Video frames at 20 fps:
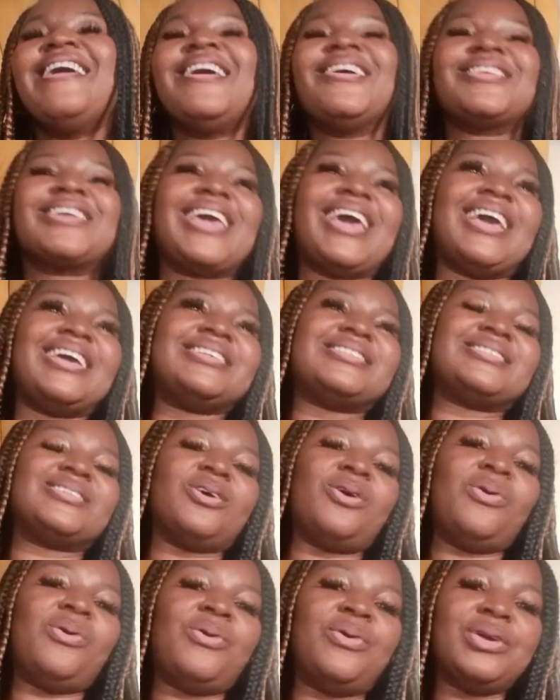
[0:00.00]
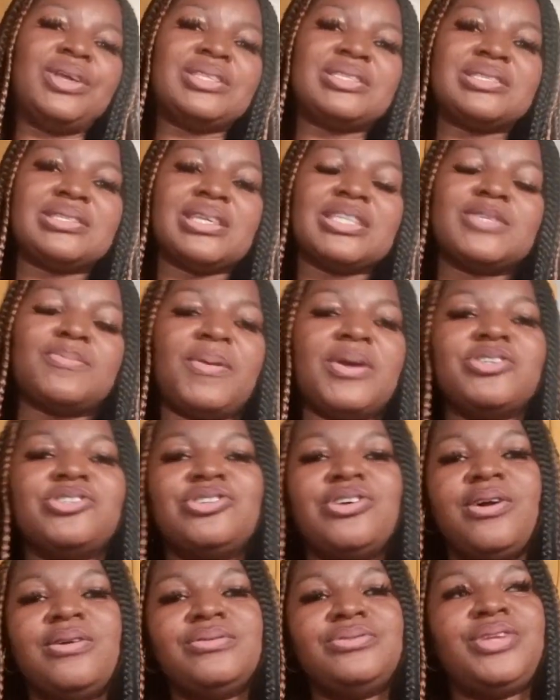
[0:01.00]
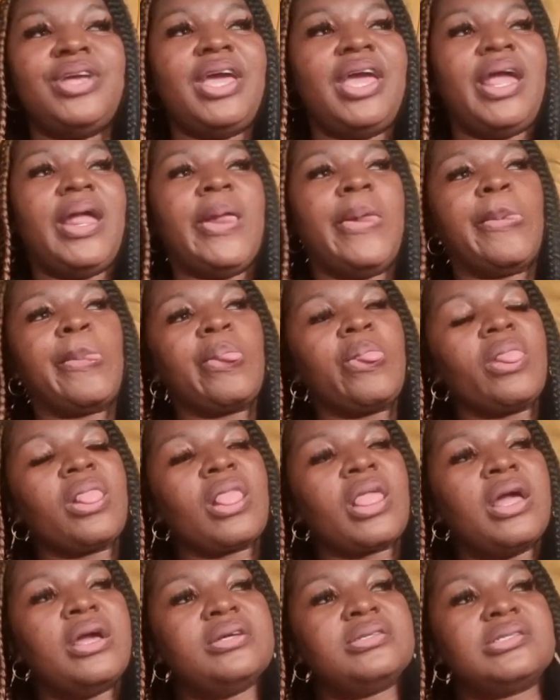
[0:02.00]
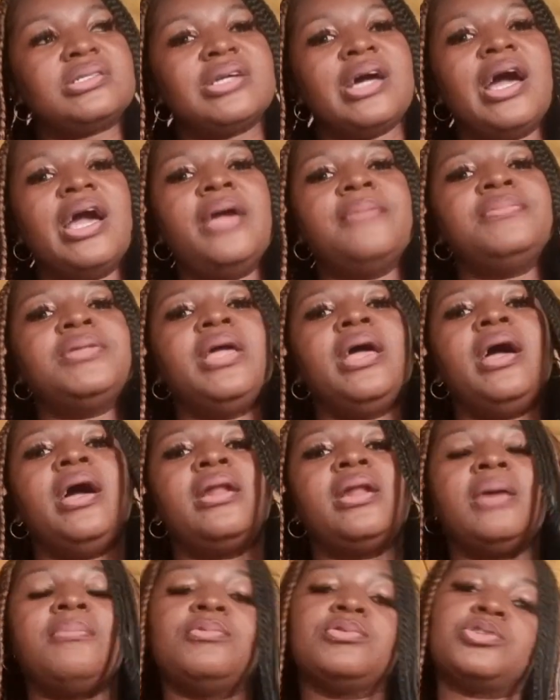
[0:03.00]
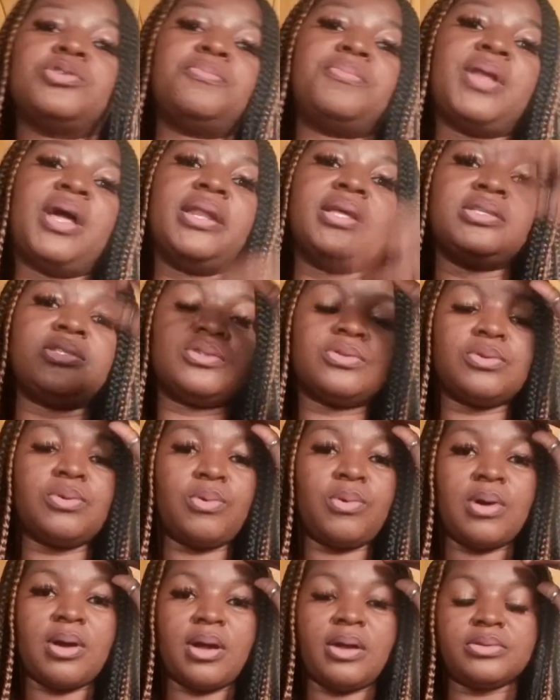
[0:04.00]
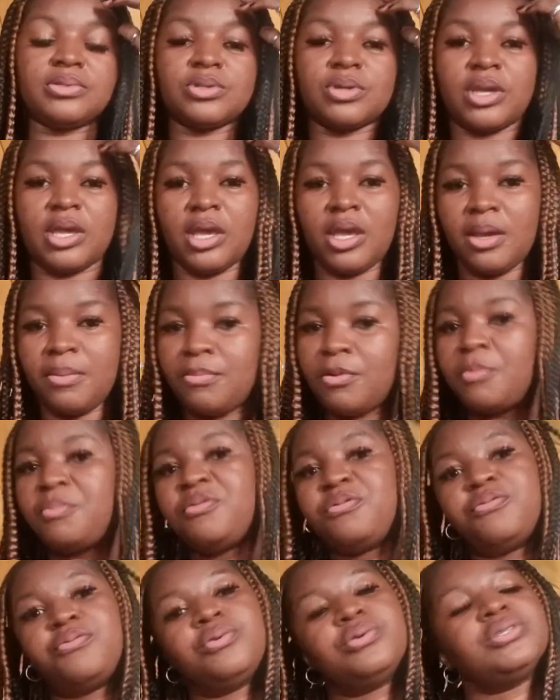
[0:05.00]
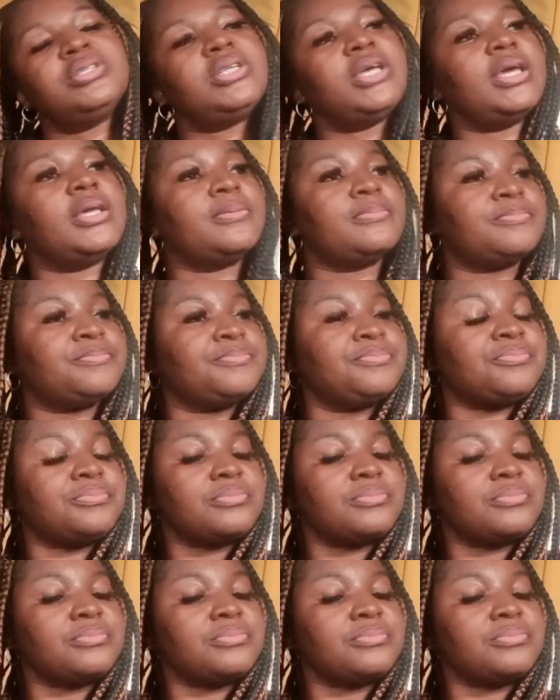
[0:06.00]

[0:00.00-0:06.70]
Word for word: okay so it's a special day it's time that i'm also planning to go out okay but before then